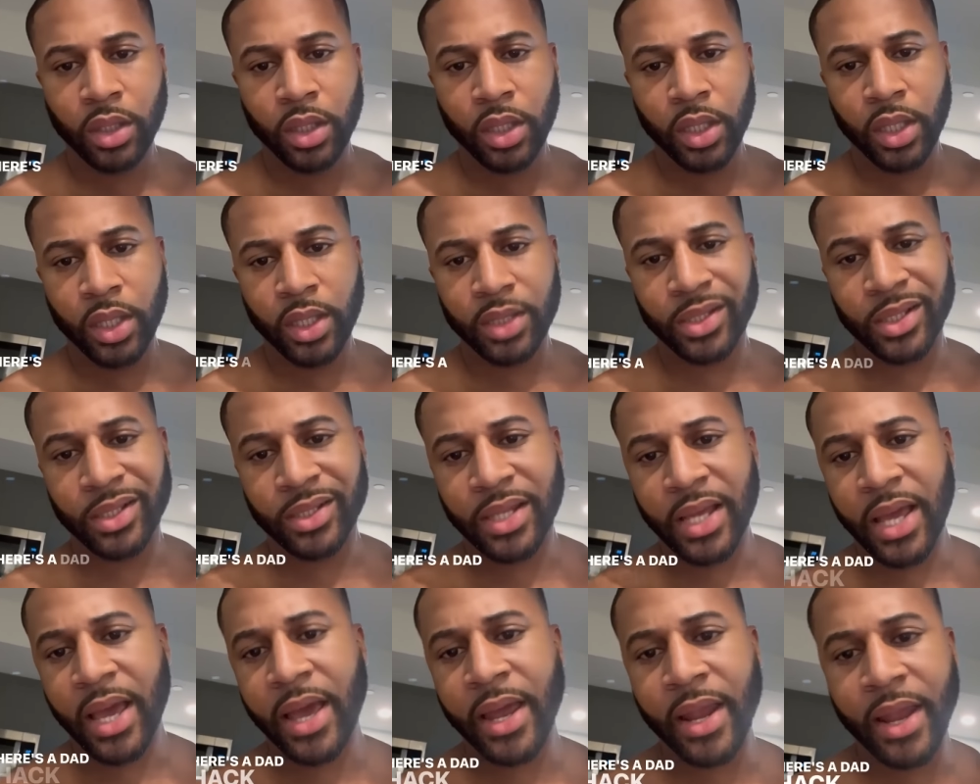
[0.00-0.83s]
Here's a
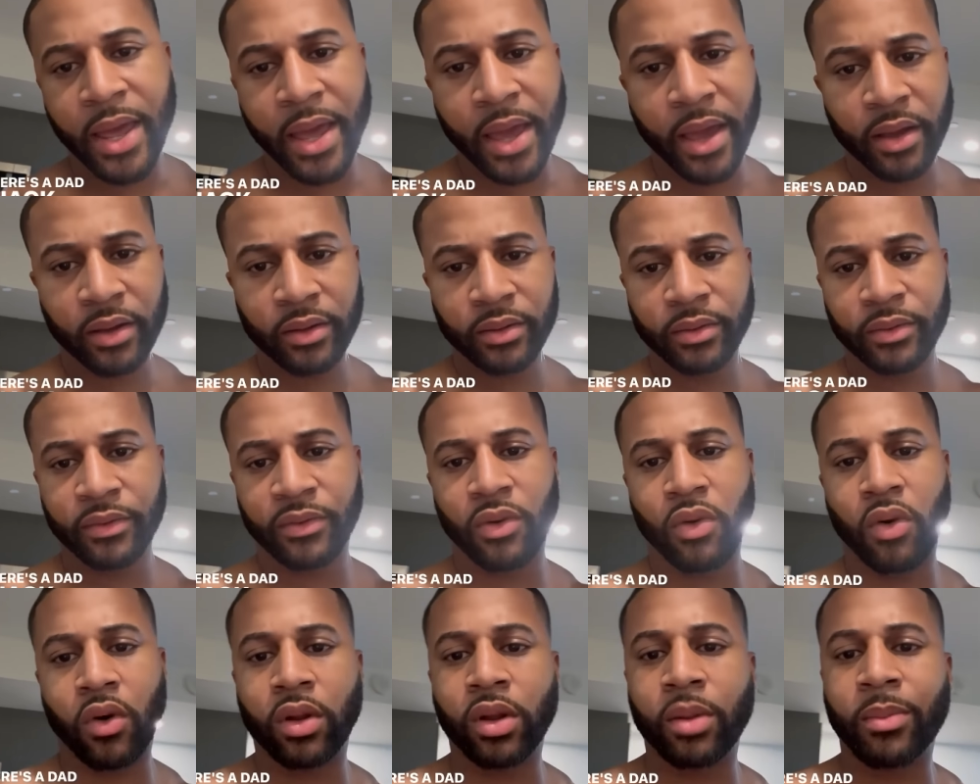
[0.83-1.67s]
dad hack
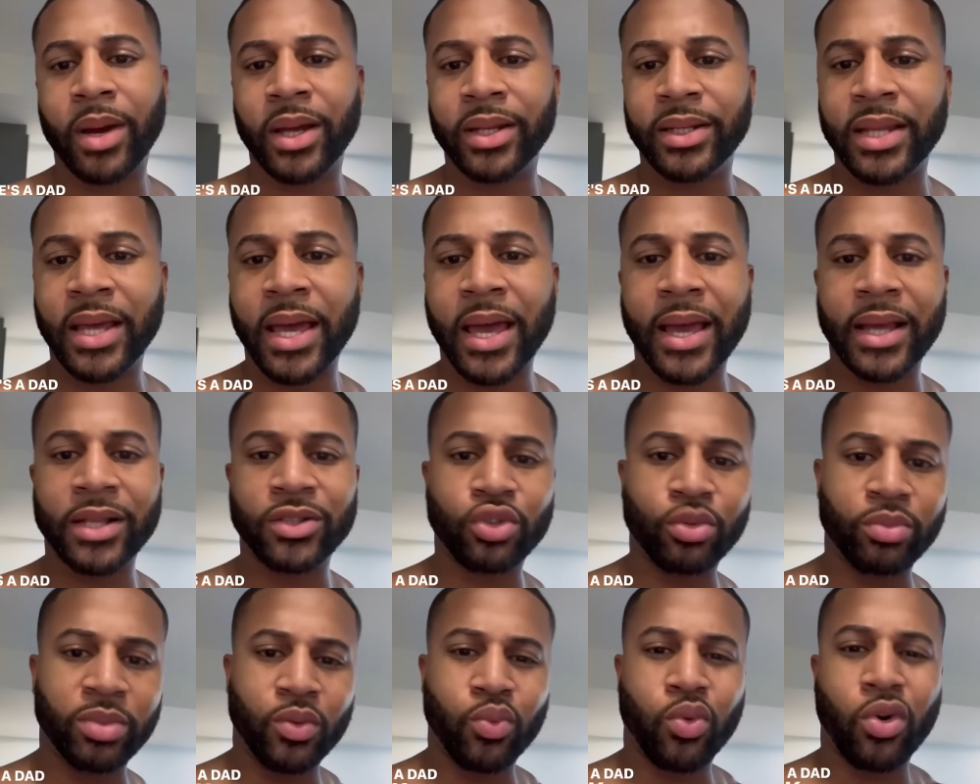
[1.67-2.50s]
for all of my
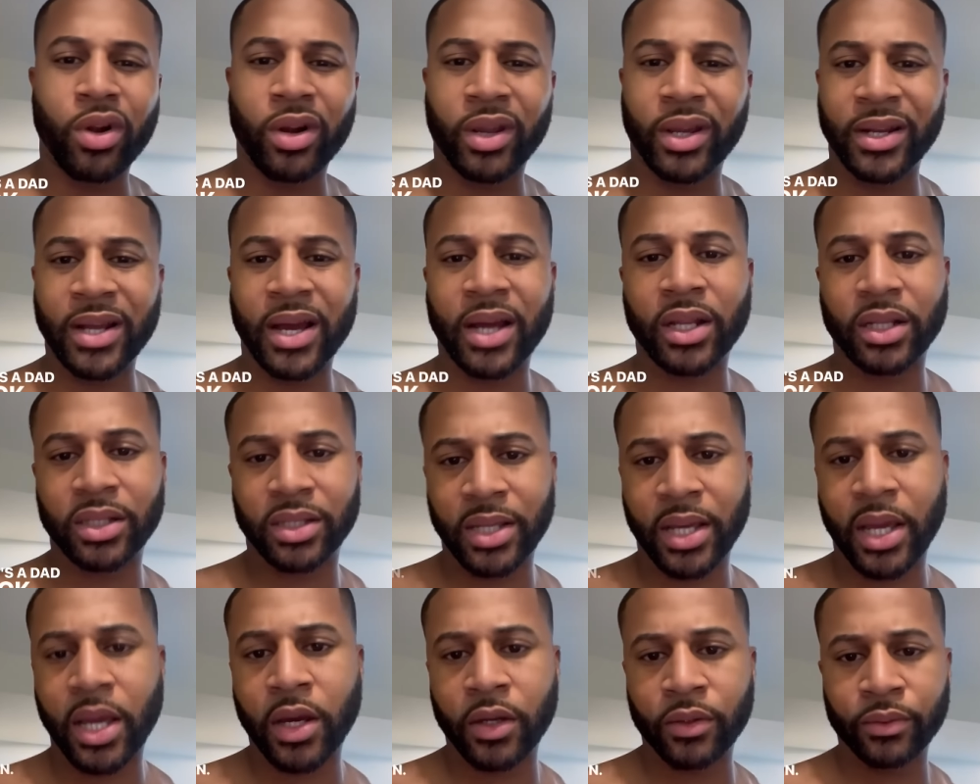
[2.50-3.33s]
dads who be working out of
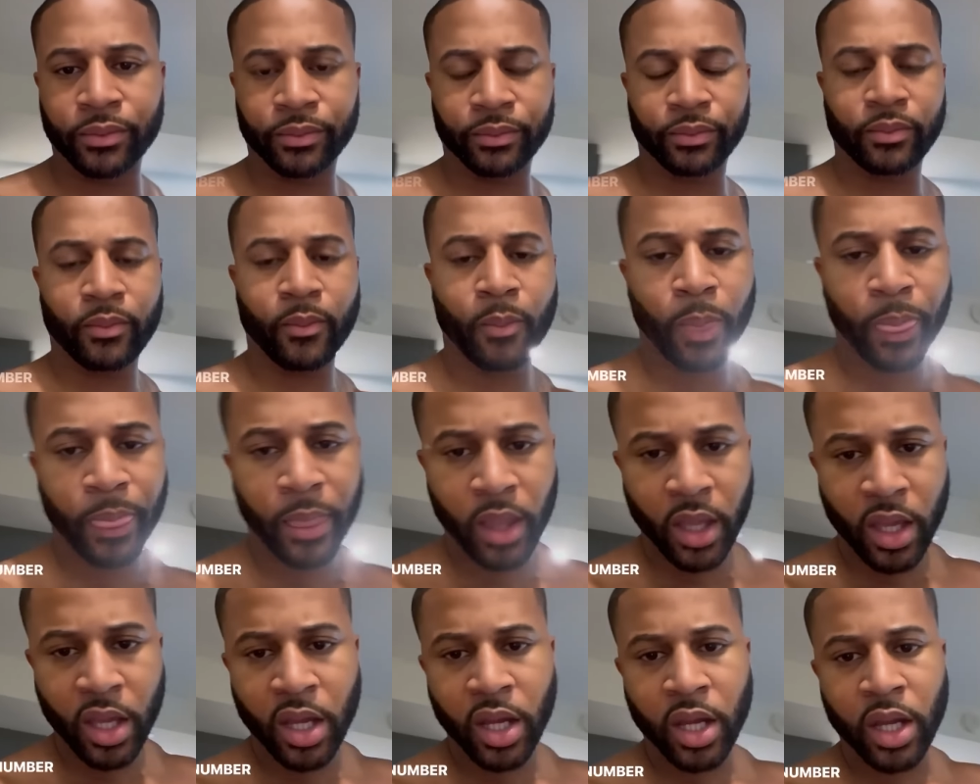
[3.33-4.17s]
town.
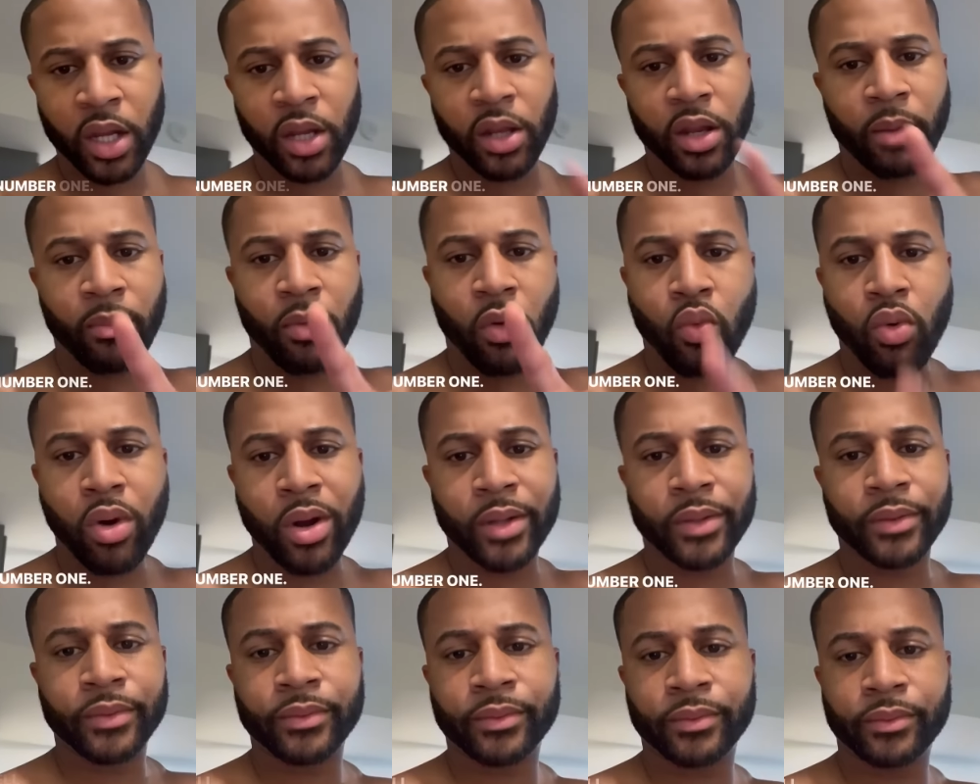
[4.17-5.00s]
Number
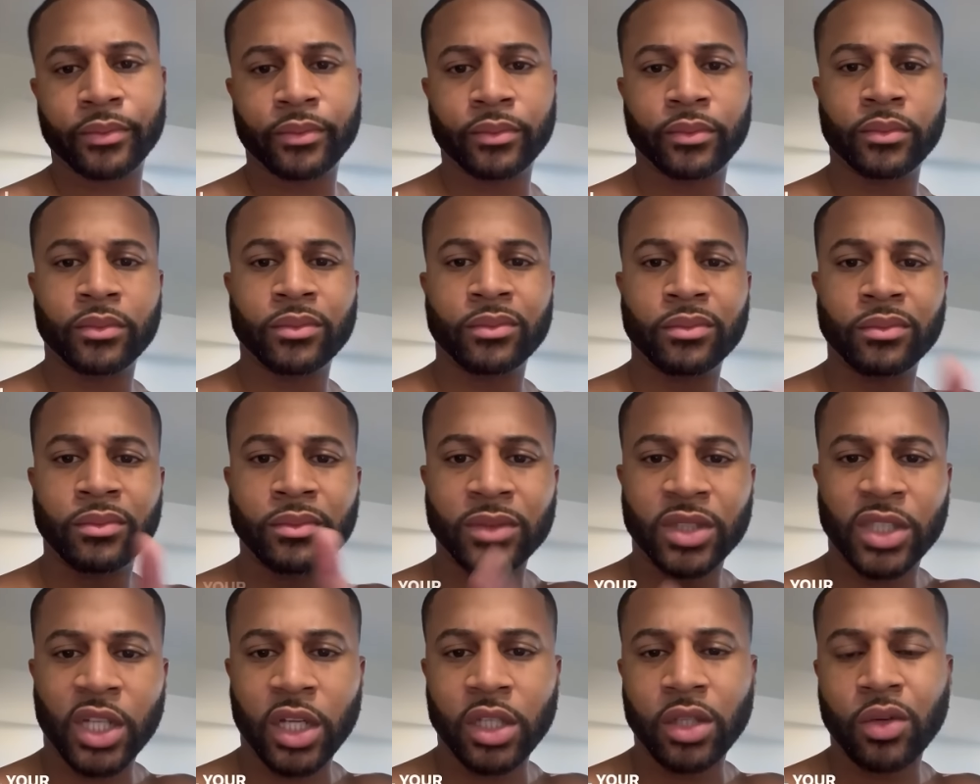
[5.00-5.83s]
one,
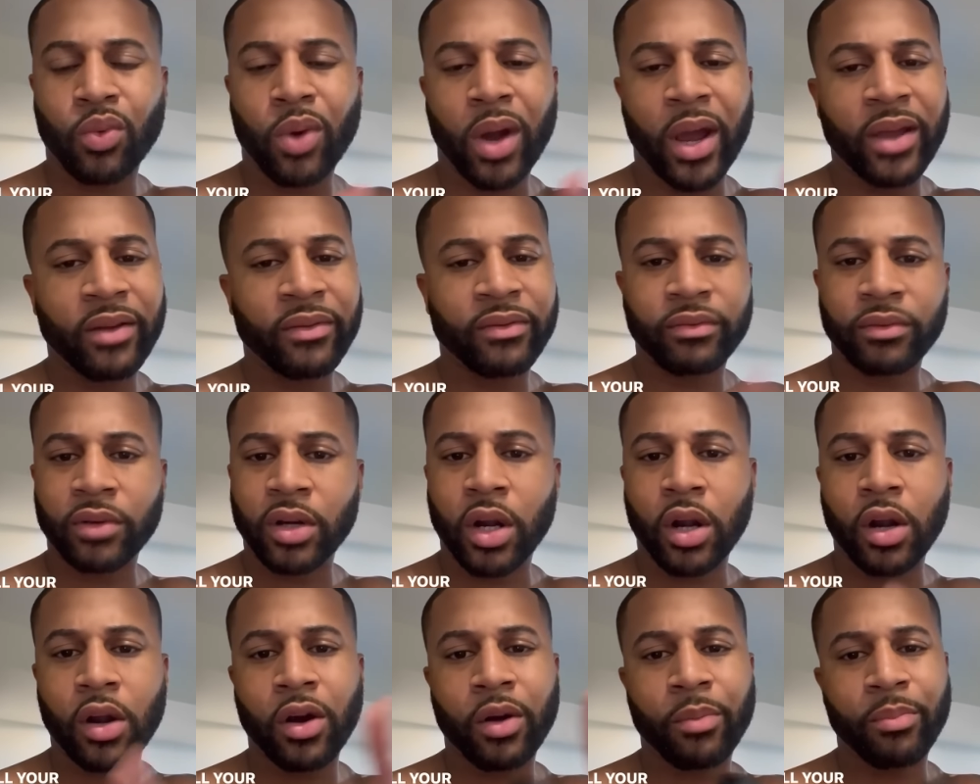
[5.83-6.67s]
tell your wife,
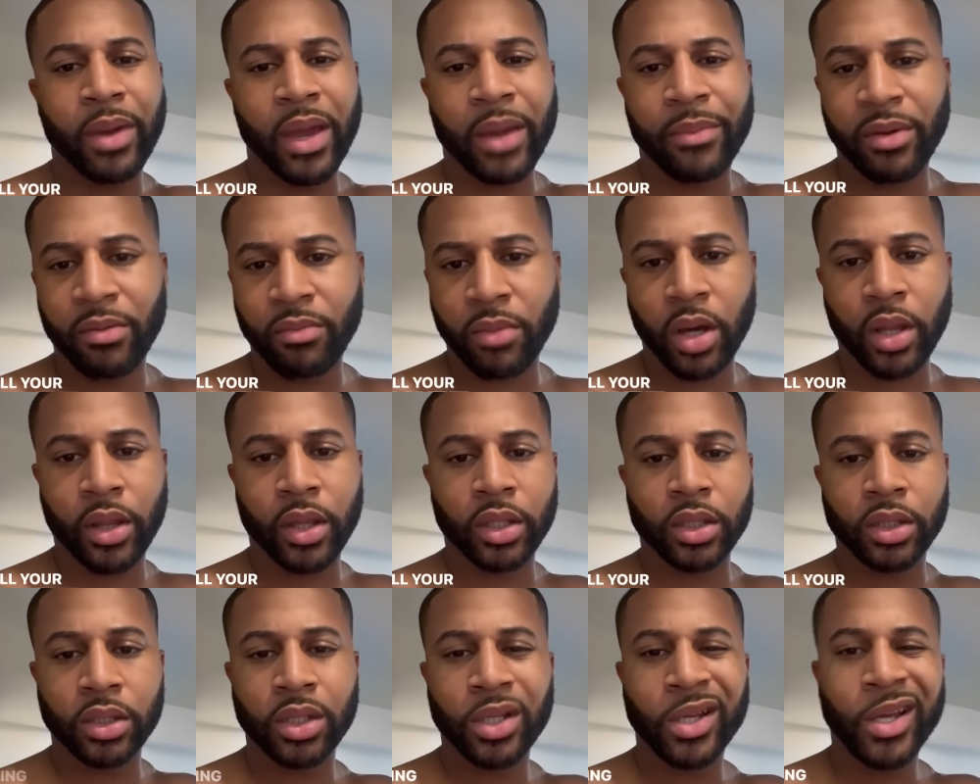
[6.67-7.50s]
girl, baby
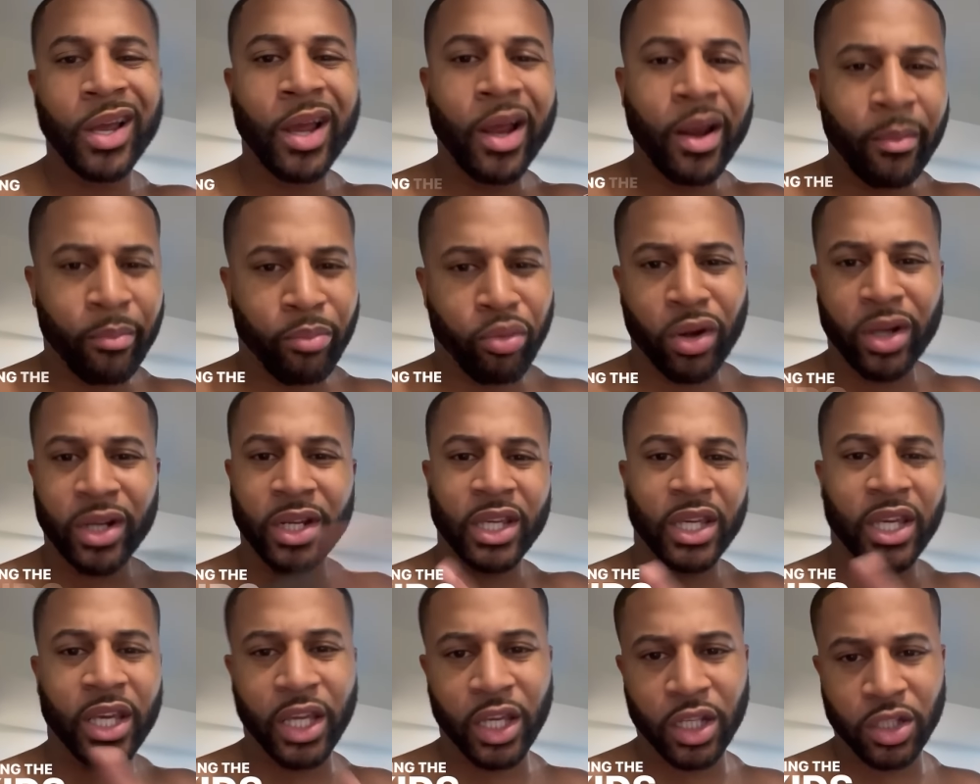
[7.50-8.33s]
mother,
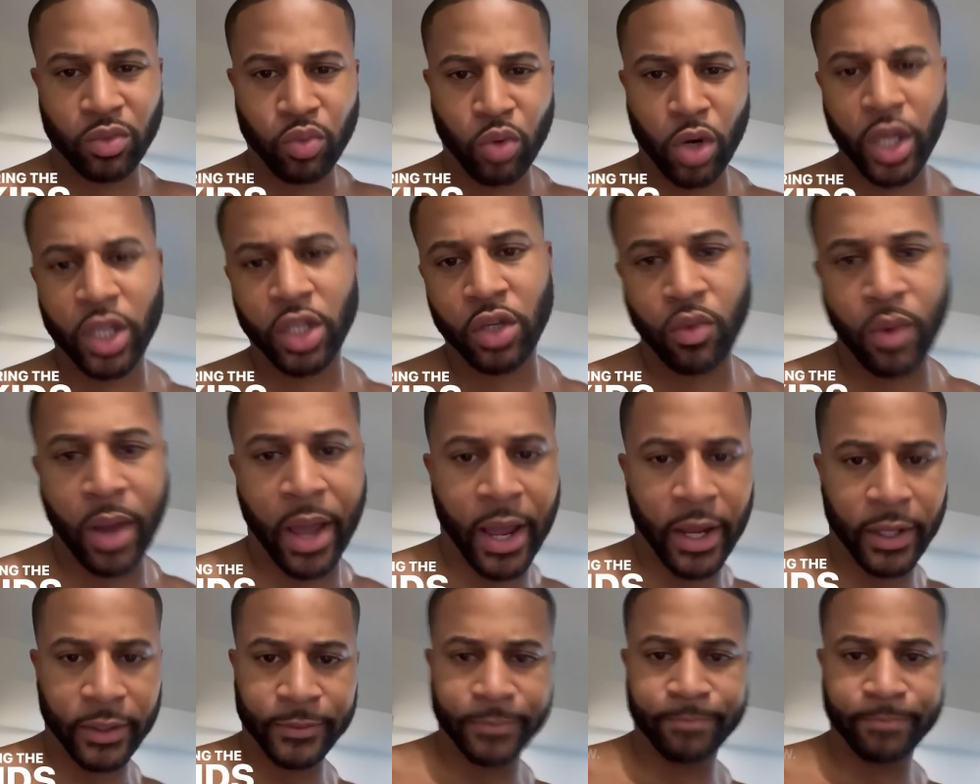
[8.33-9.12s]
bring the kids where you at.